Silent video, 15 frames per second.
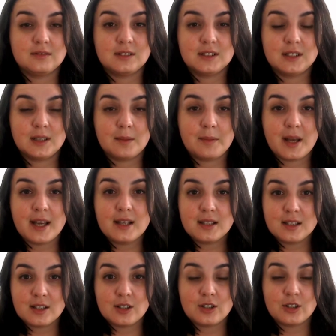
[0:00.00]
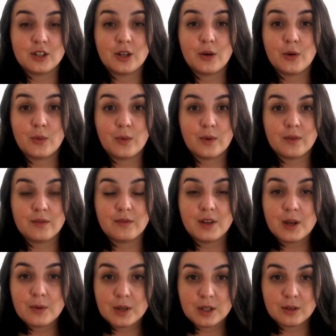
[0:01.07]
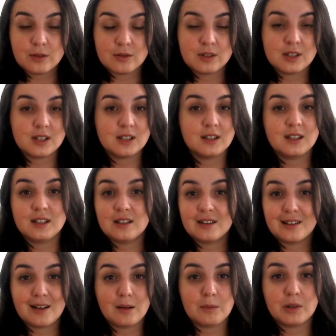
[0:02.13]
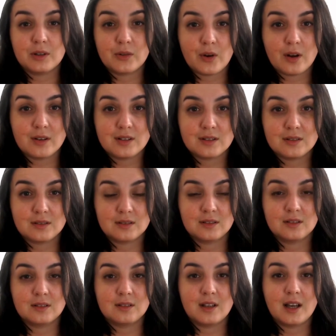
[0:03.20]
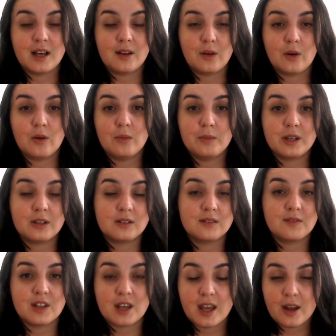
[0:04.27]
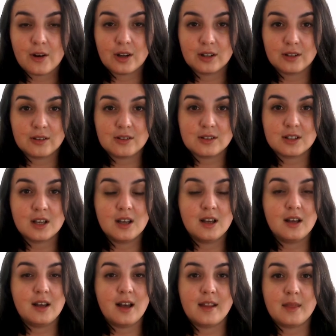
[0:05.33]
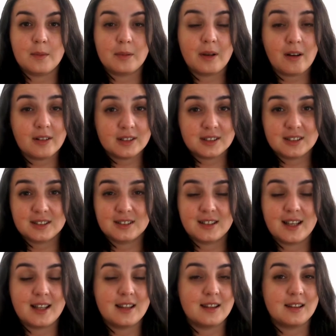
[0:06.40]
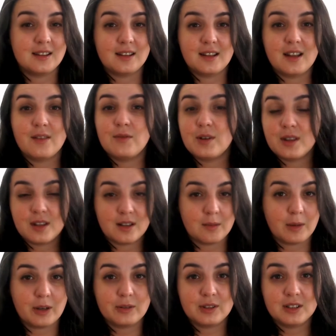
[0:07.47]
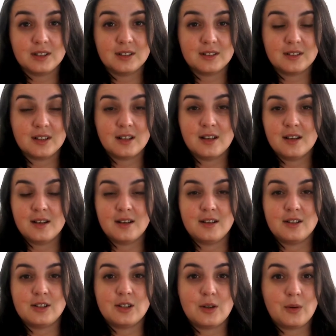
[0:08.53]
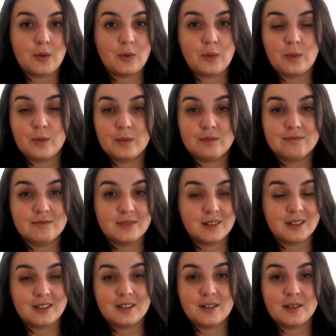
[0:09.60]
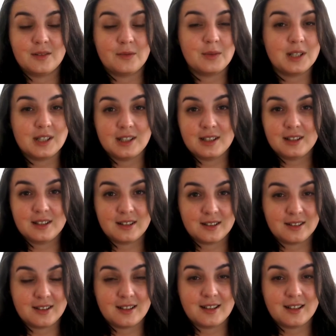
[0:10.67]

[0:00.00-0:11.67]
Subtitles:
the message, though very good, it didn't come across at all because of the characters and the plot and everything about it. So read it